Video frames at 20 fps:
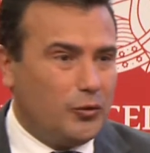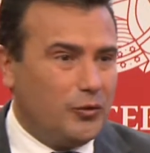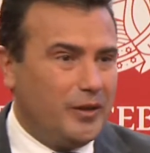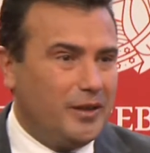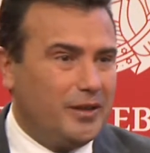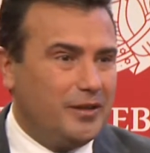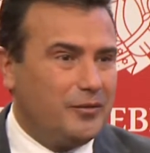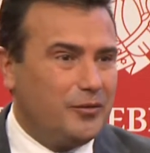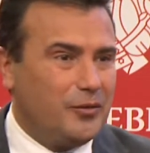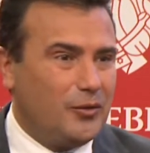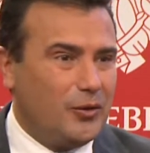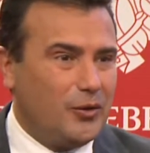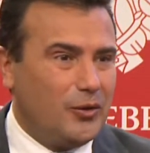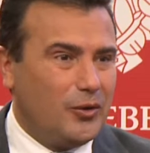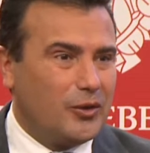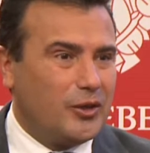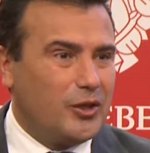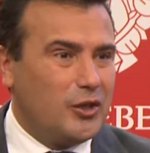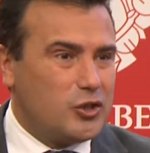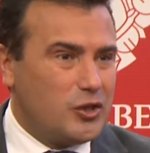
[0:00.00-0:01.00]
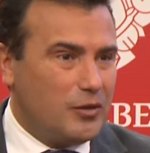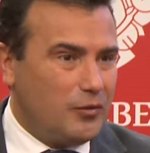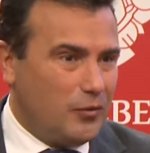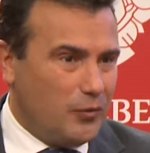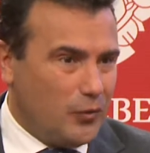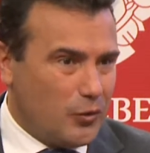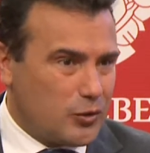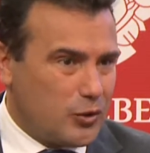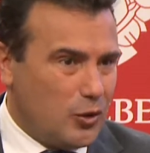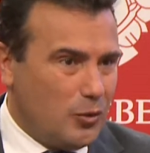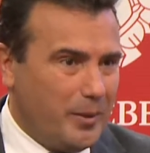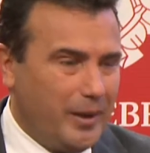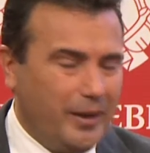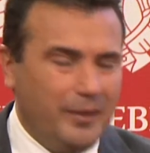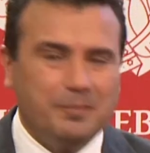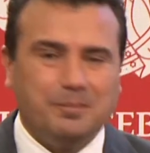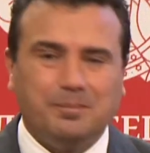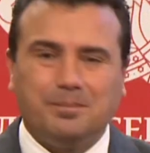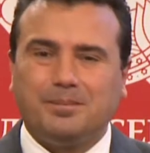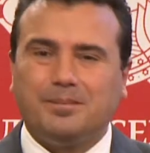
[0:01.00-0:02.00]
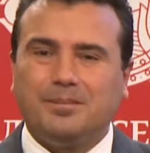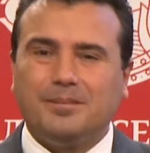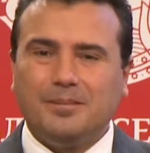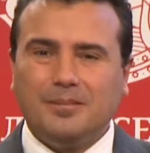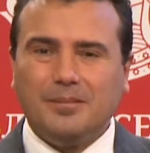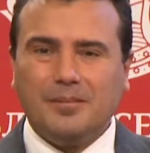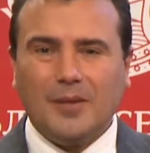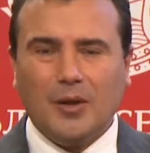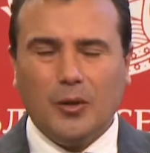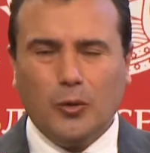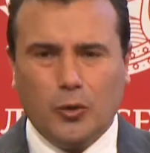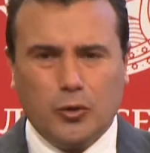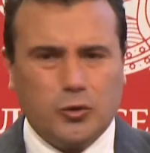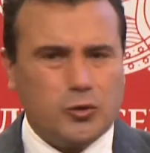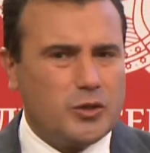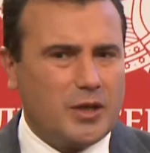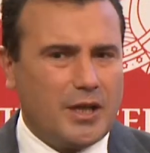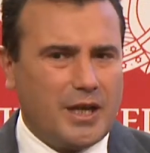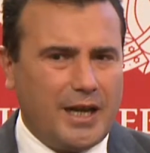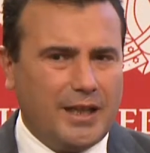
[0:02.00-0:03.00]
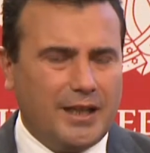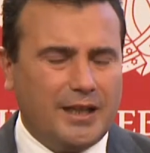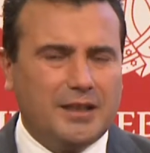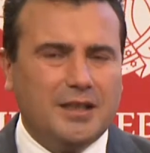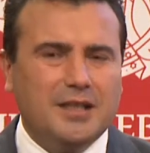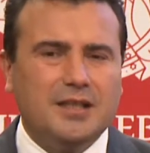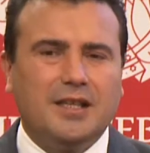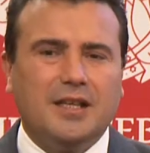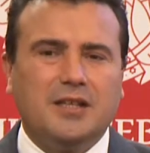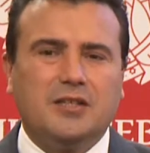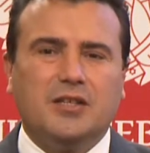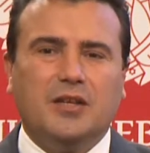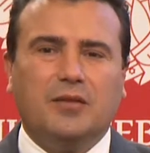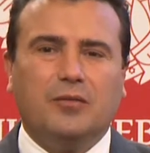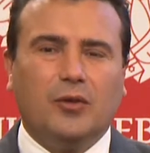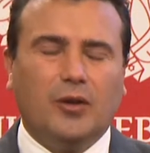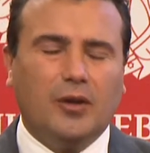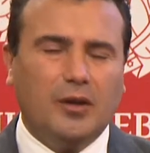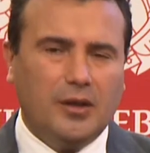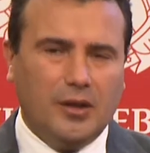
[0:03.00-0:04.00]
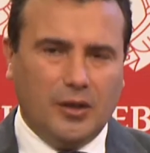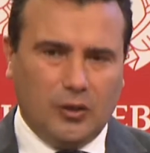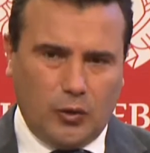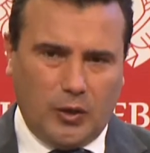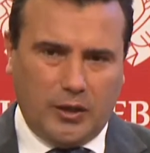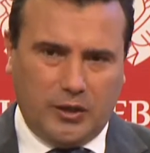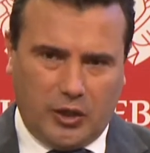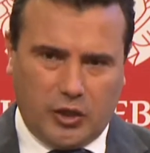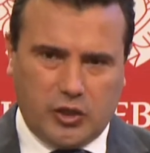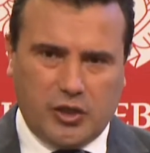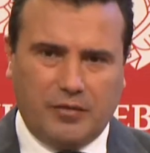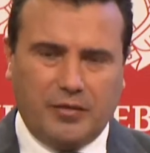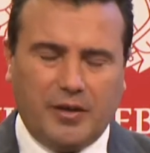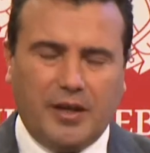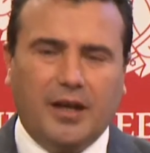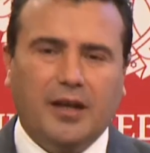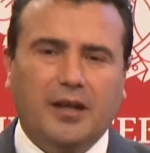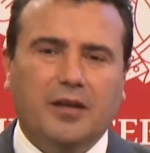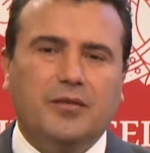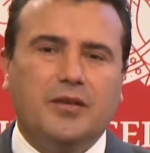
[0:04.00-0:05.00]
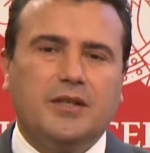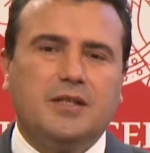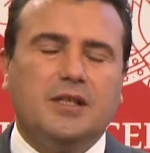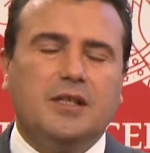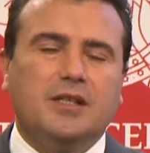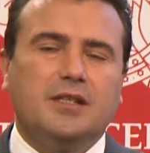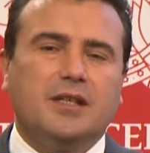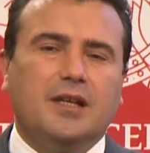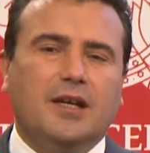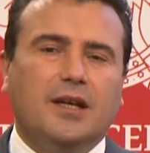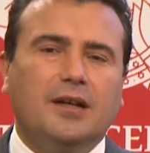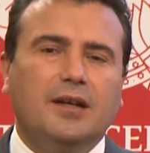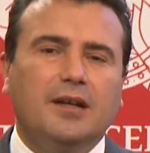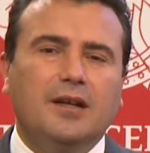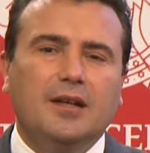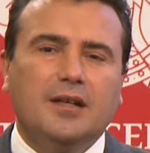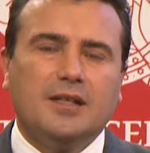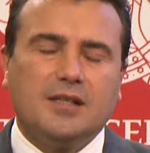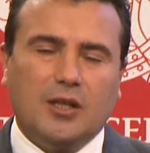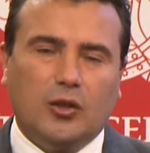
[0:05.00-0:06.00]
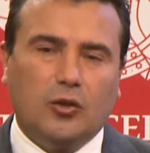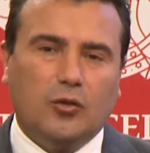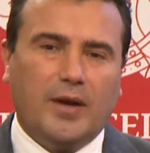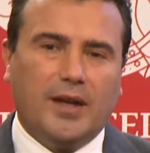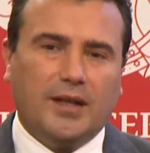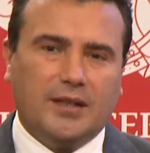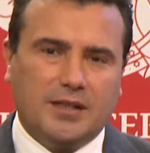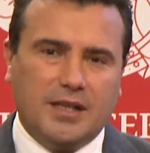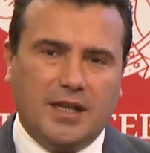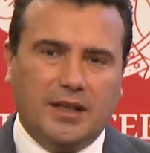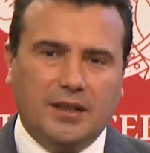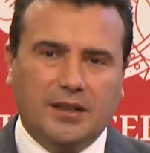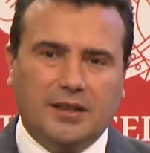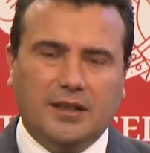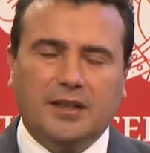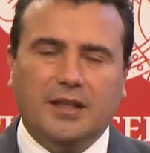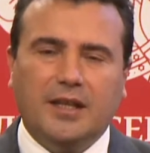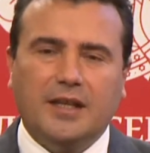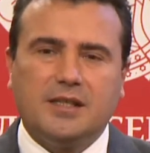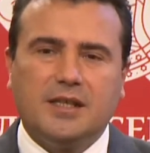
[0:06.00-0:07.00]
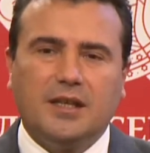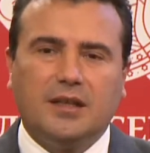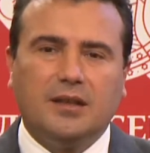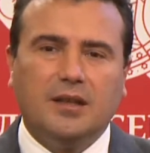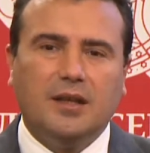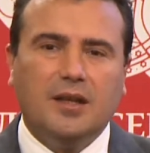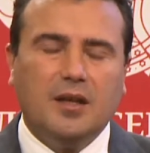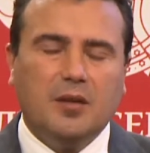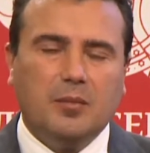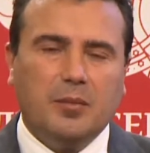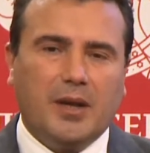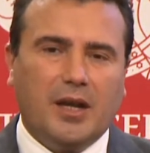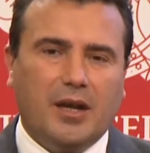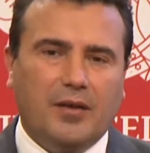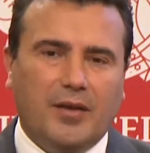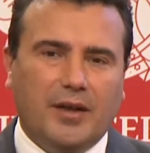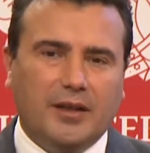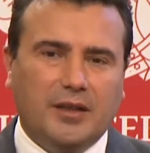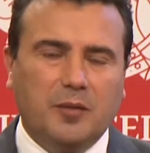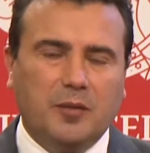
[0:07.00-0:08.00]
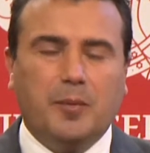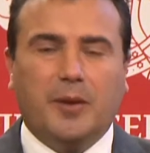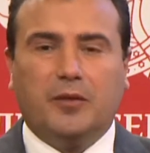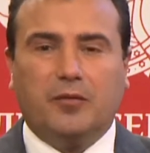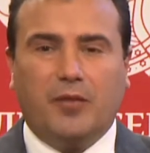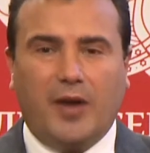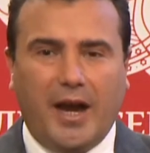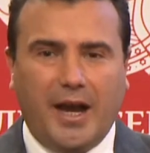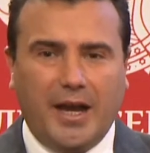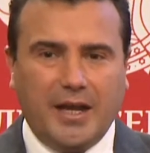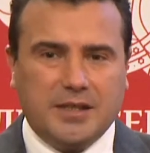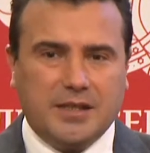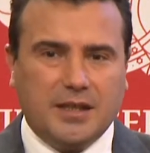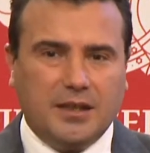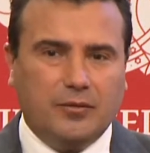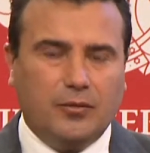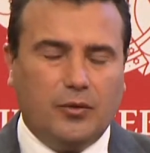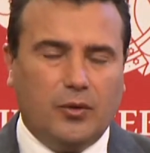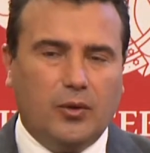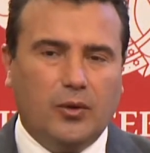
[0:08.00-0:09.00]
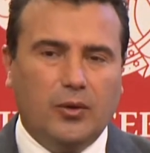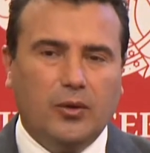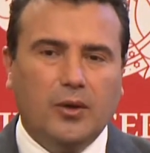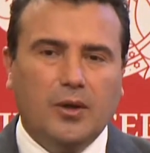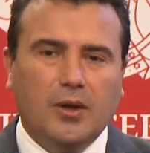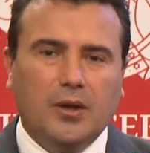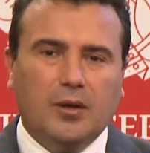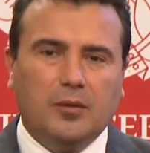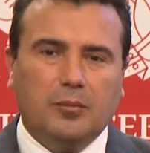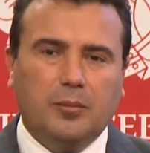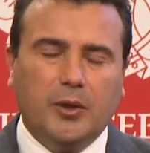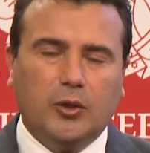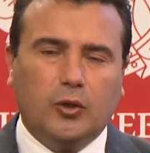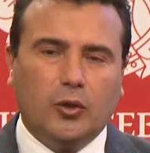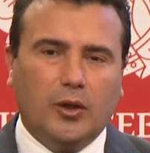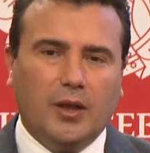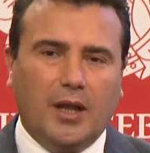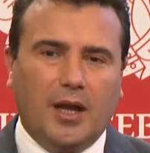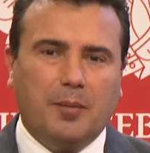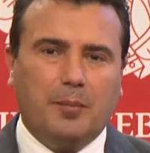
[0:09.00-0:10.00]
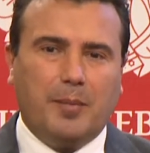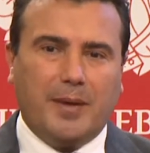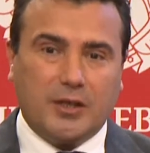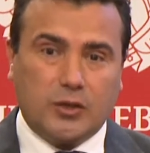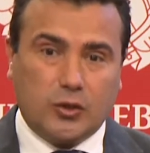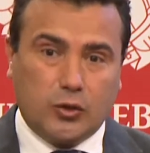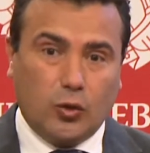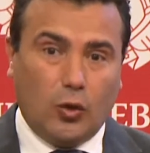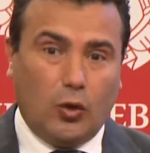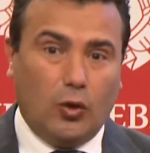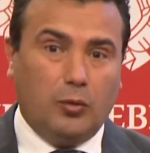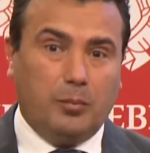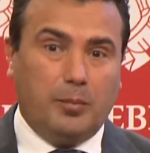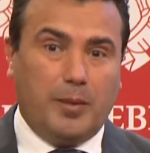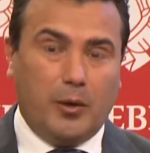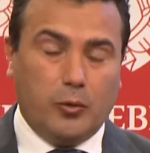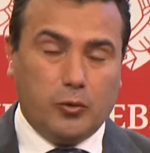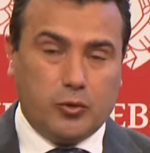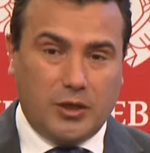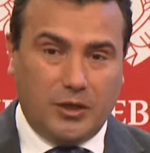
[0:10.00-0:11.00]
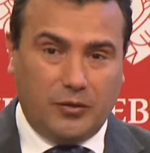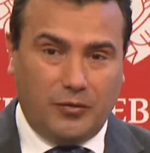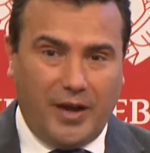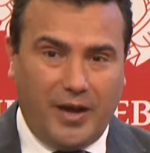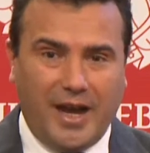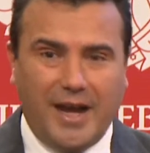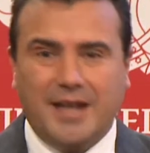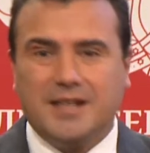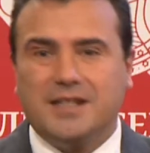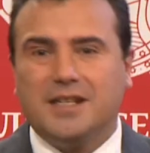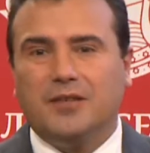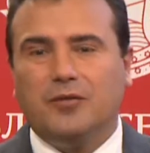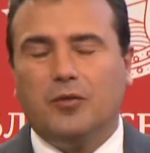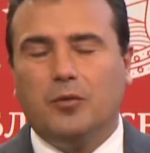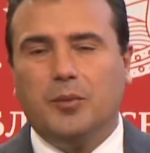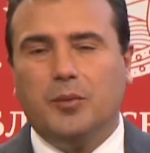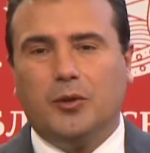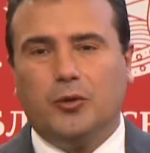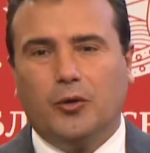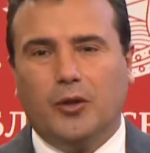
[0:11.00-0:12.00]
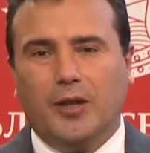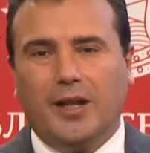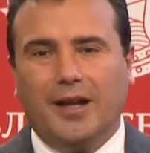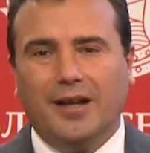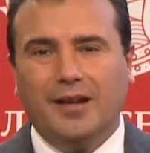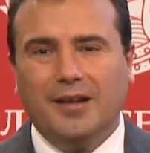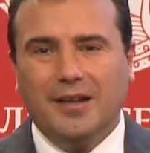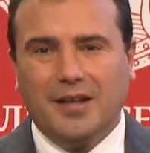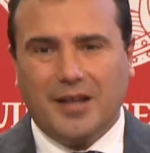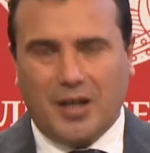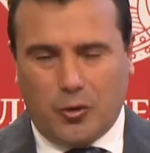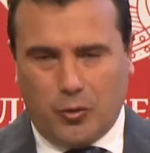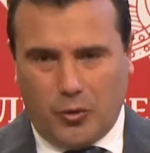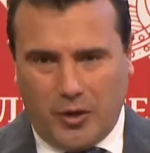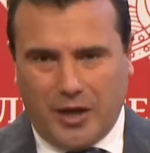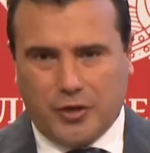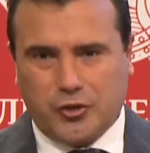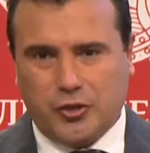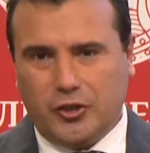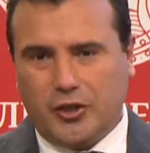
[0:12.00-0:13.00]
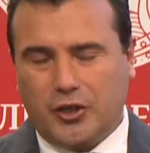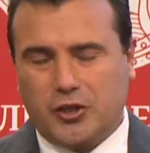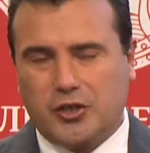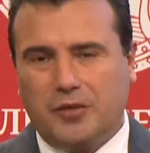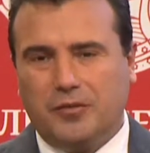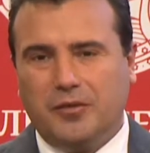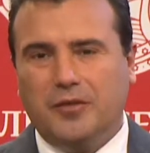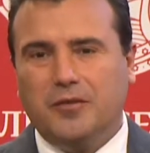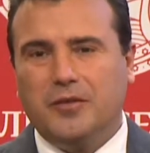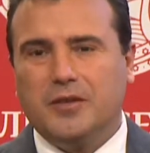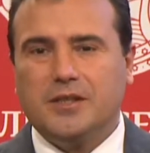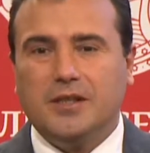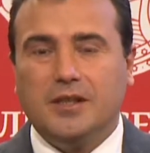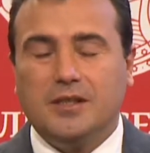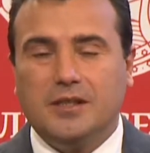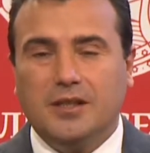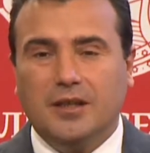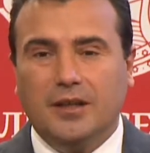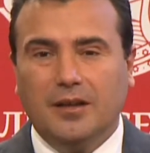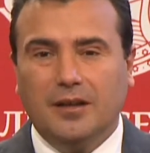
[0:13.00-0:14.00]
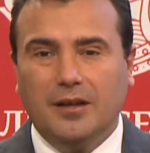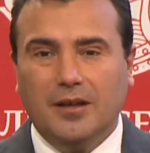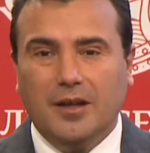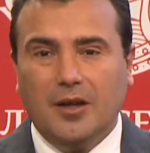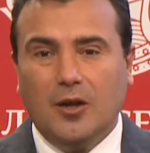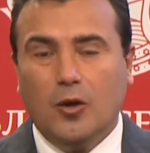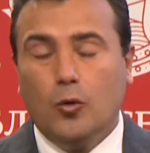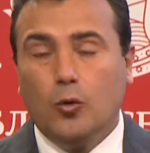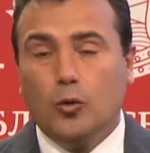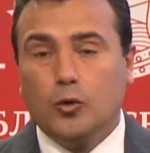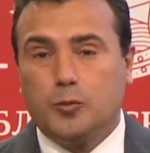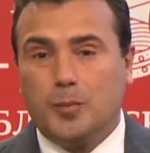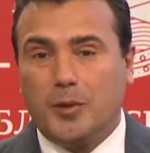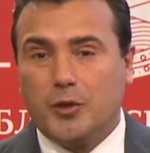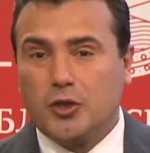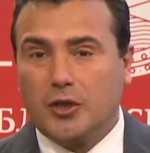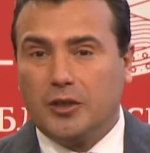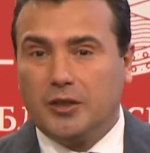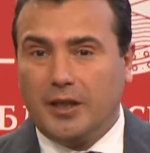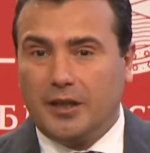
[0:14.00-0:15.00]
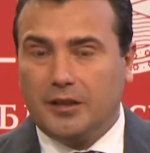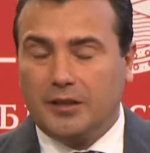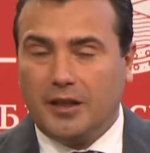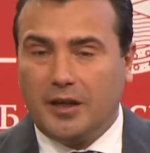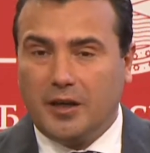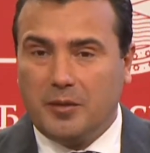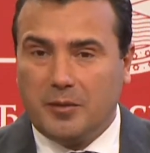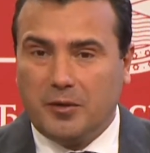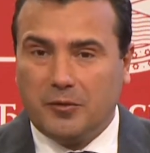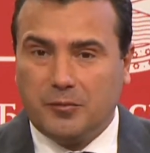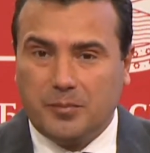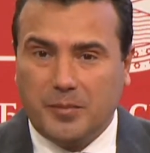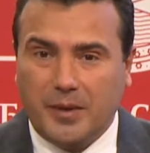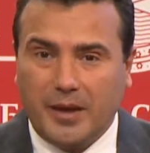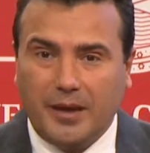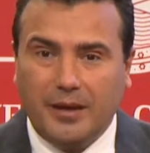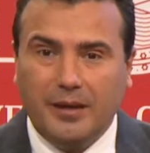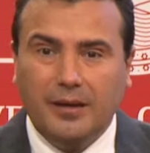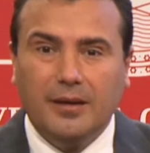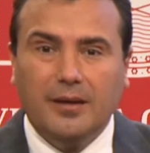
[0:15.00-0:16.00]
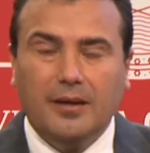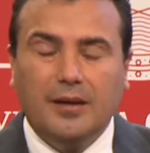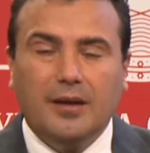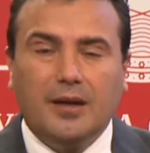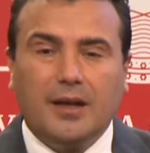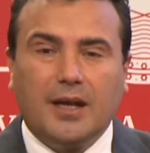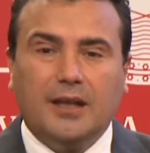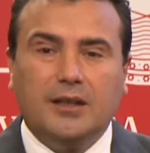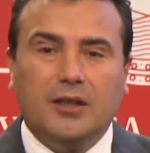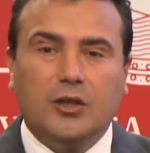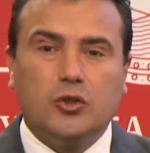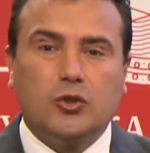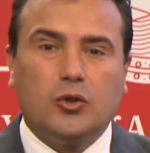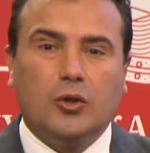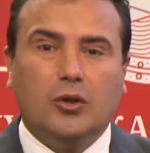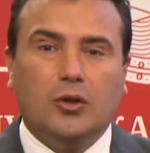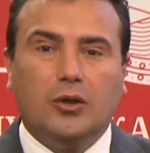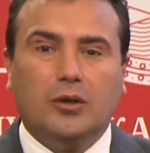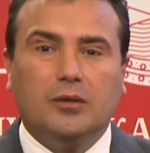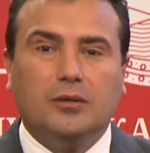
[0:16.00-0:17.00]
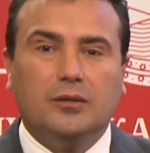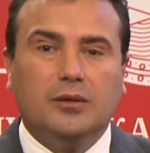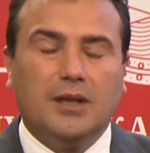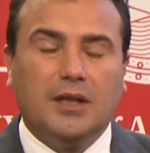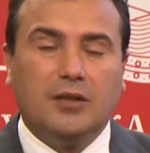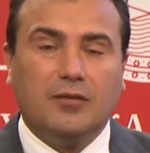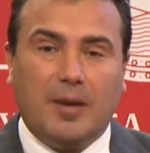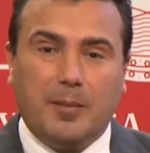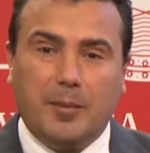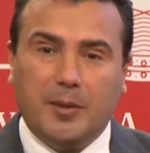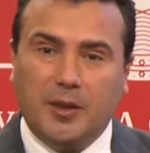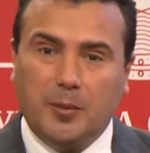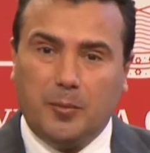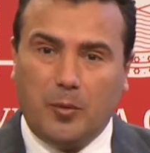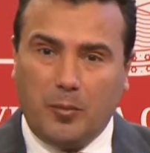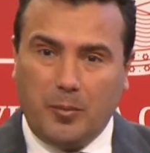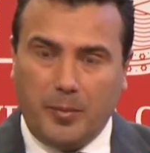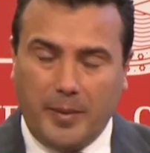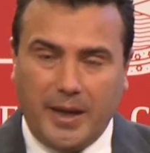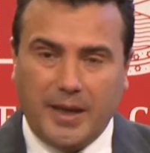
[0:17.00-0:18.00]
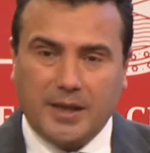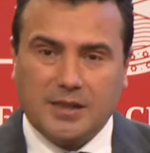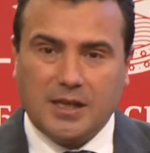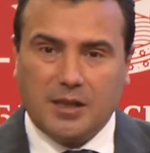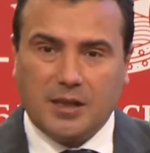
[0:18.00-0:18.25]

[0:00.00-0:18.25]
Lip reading: The 10 megawatts in Kičevo are almost completed. They are being built with great dynamics. We will have the next 10 megawatts, then 20 in Bitola, and 100 more and 20 more. We had successful tenders.